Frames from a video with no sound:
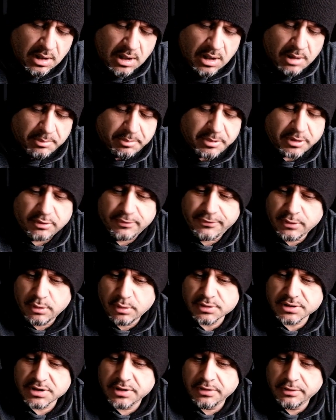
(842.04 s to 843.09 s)
But of
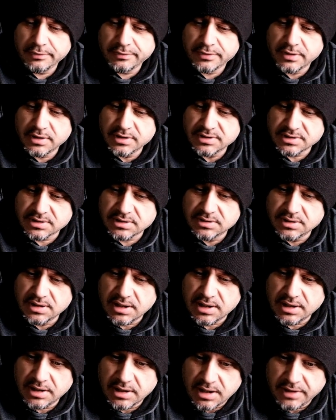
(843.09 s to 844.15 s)
course
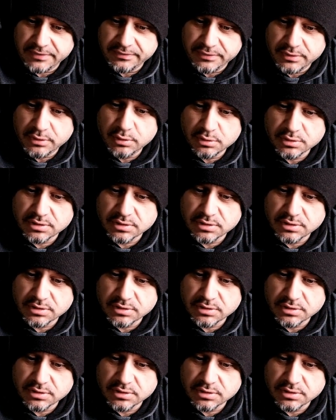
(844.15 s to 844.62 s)
I've used